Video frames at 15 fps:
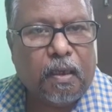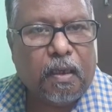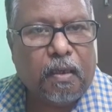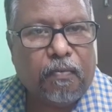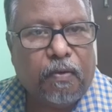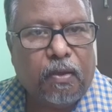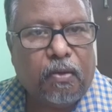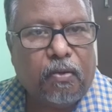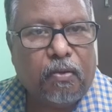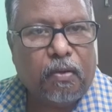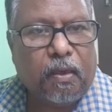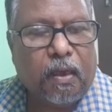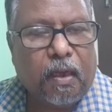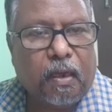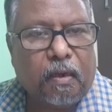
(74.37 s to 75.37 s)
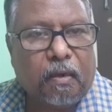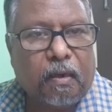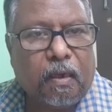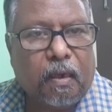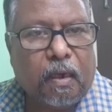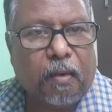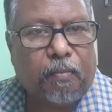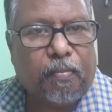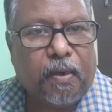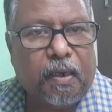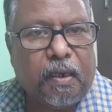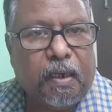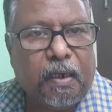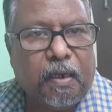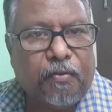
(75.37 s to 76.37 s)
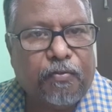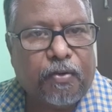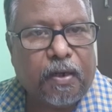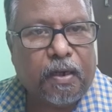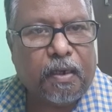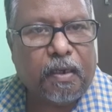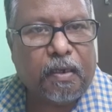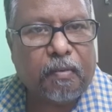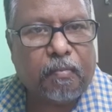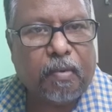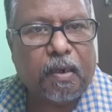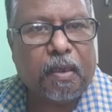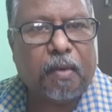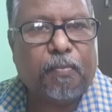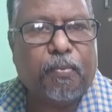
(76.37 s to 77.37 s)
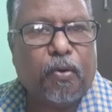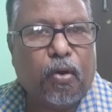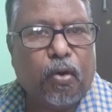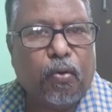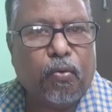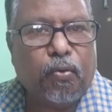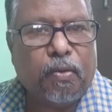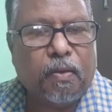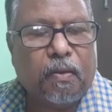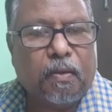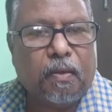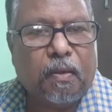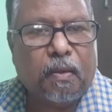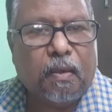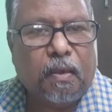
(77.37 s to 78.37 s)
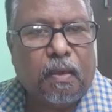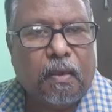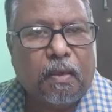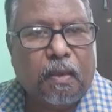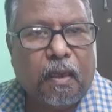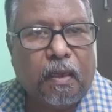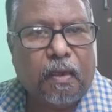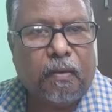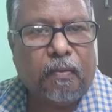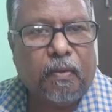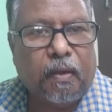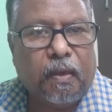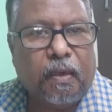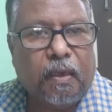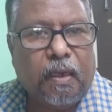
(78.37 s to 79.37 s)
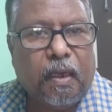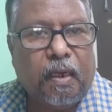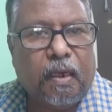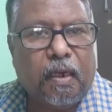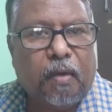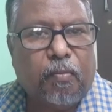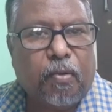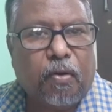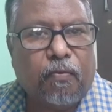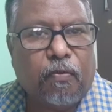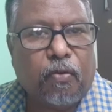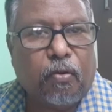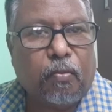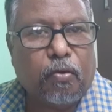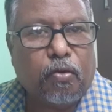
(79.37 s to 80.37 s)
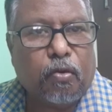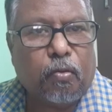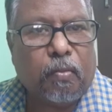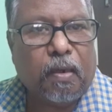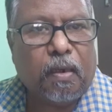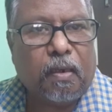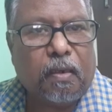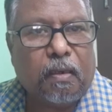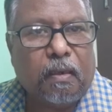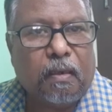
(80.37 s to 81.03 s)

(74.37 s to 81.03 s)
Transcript: Even though they are completely different, but they produce the n number of chromosomal